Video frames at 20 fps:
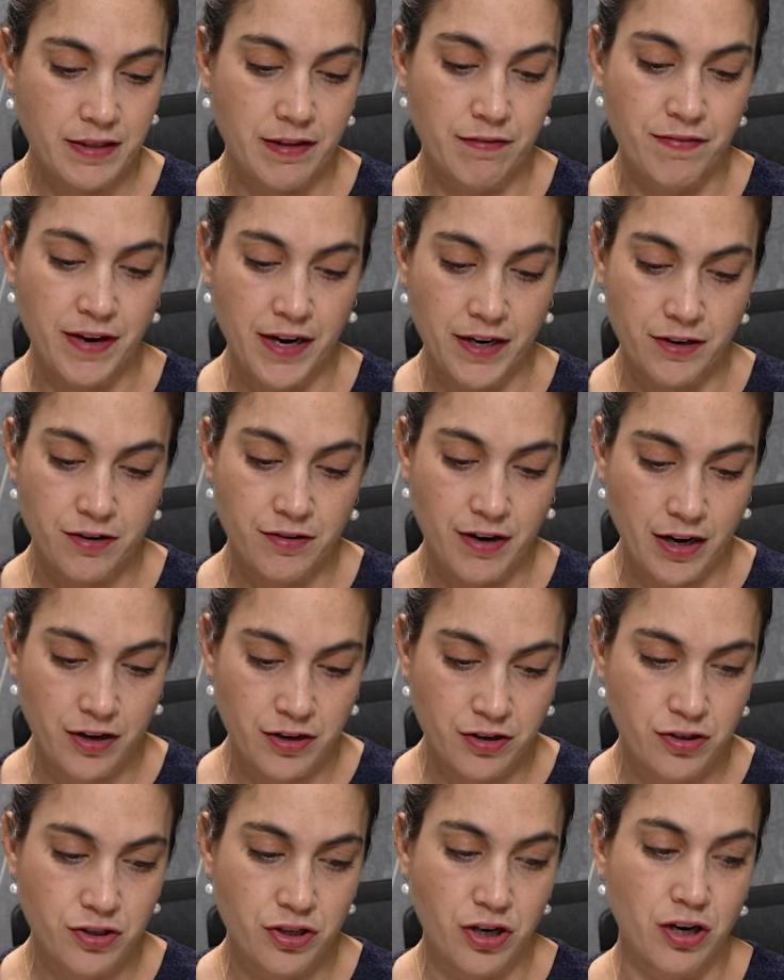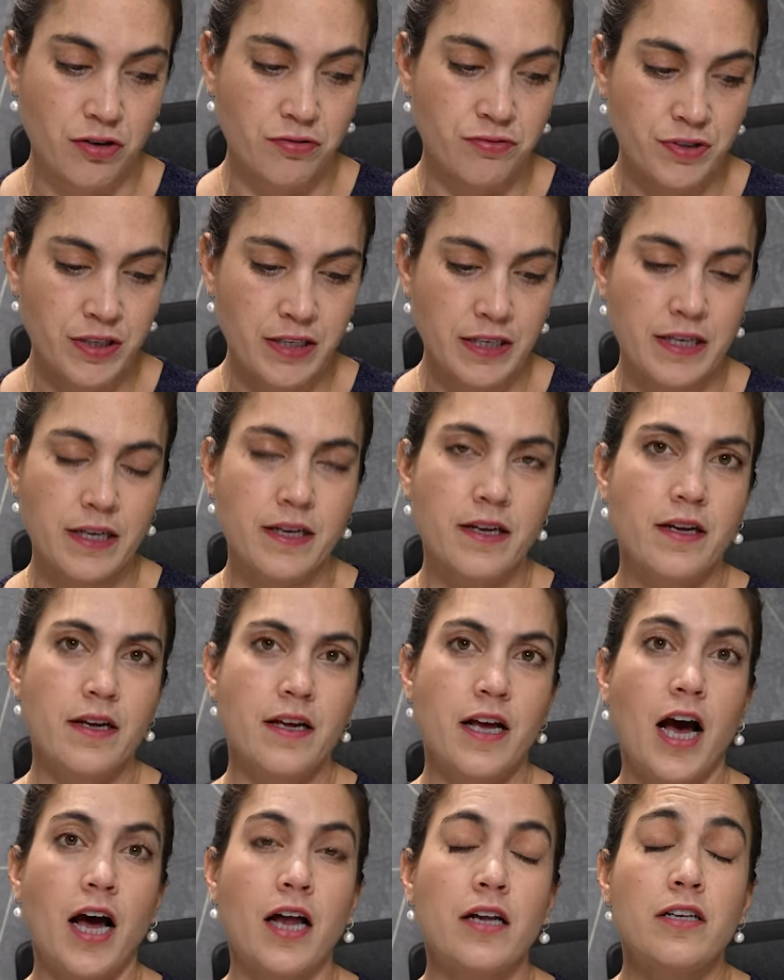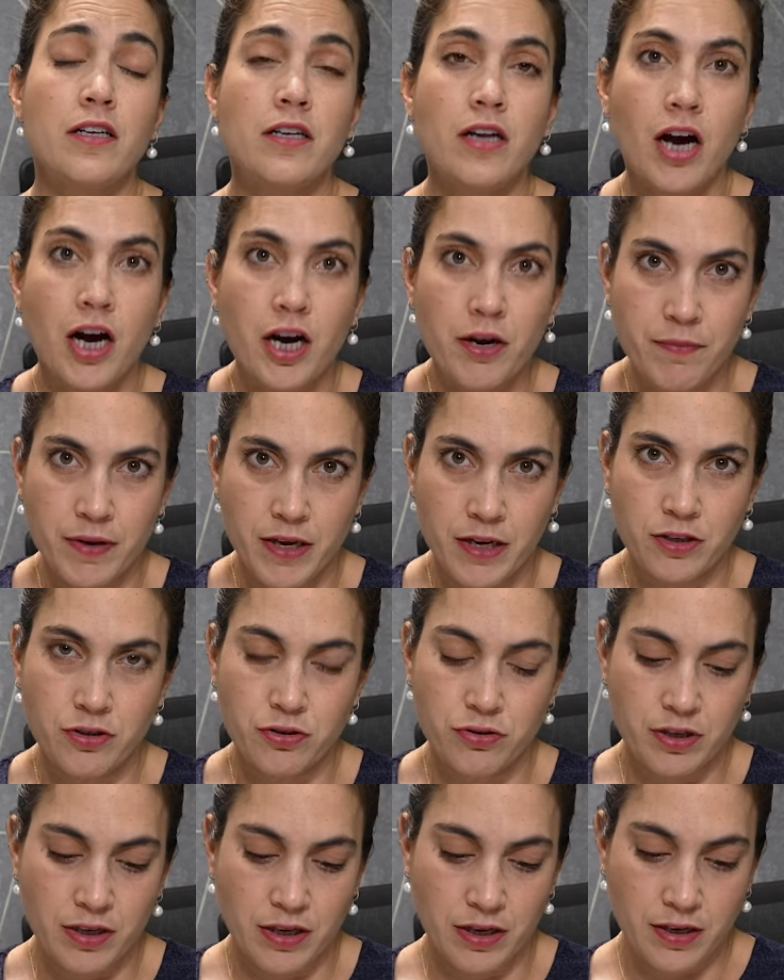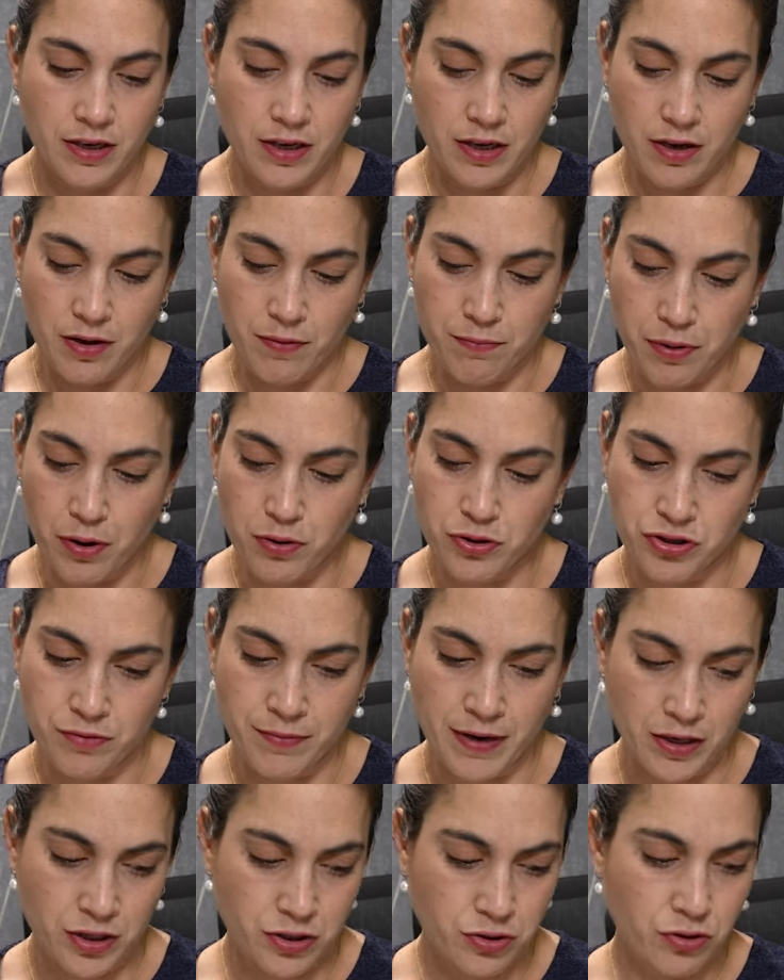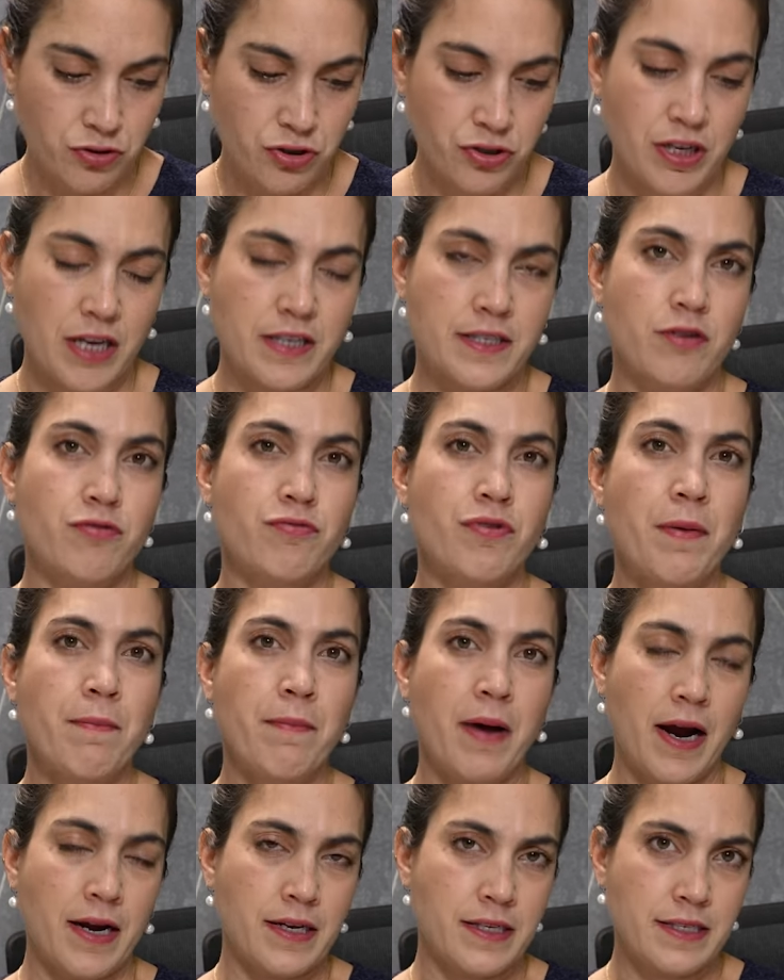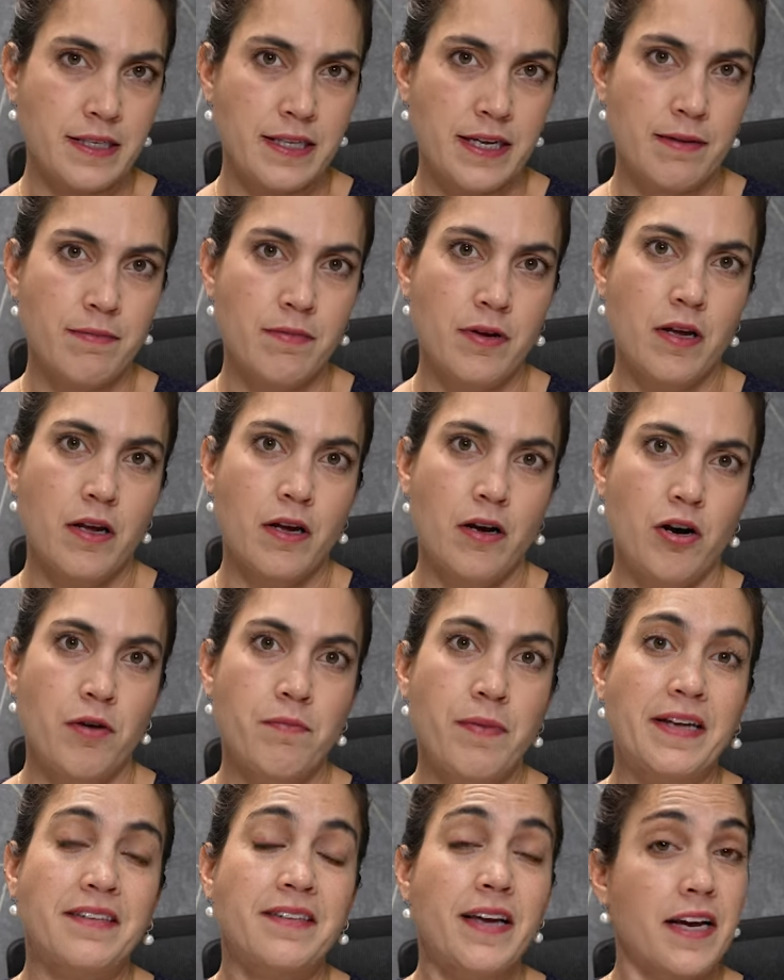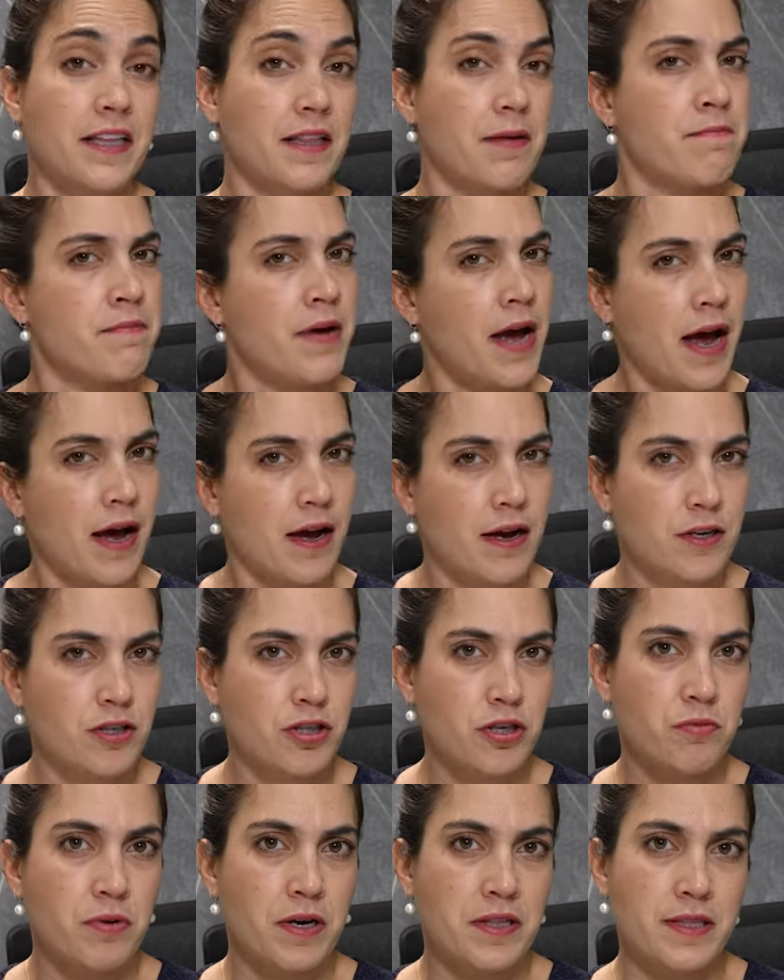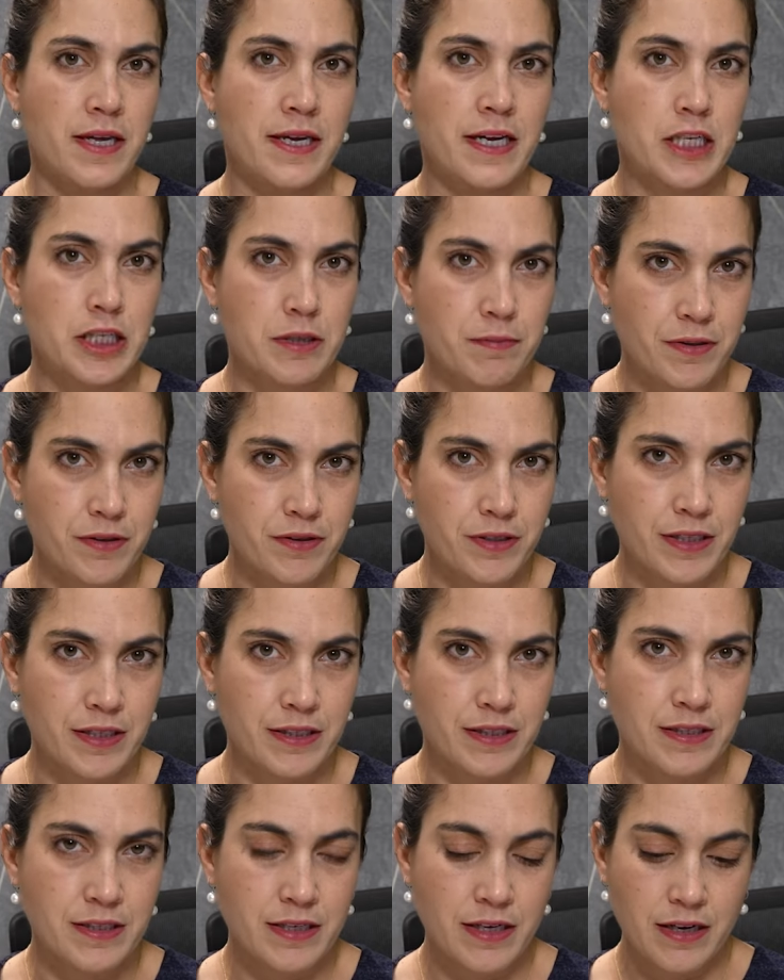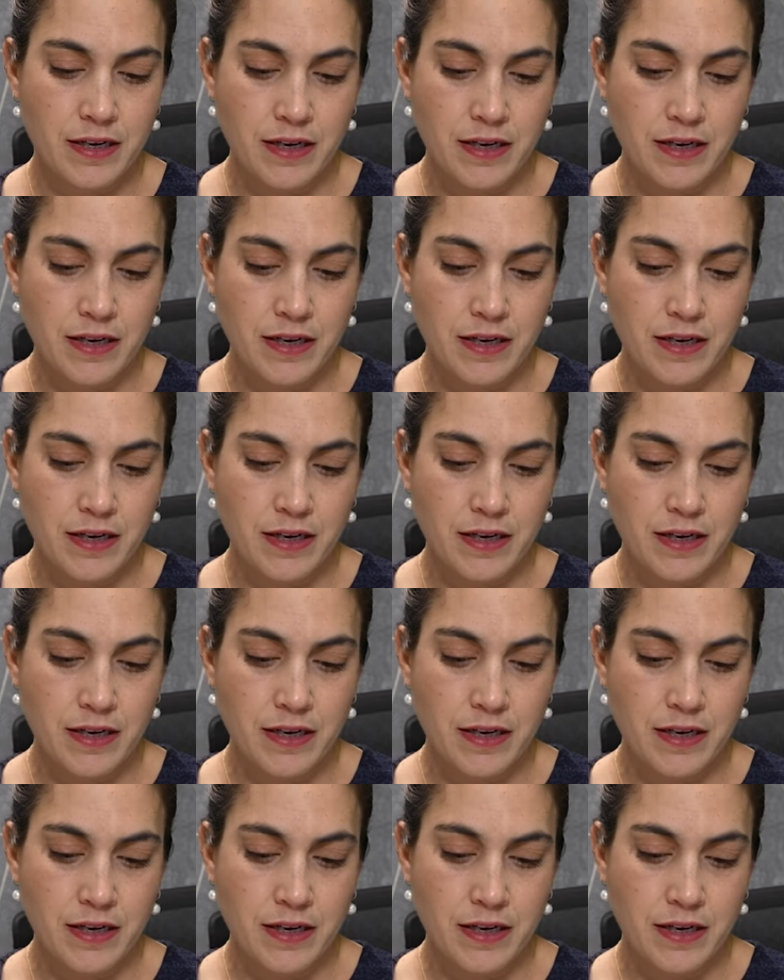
The firecrackers are really alarming to the post-traumatic soldiers, as it reminds them or may take them back to what they experienced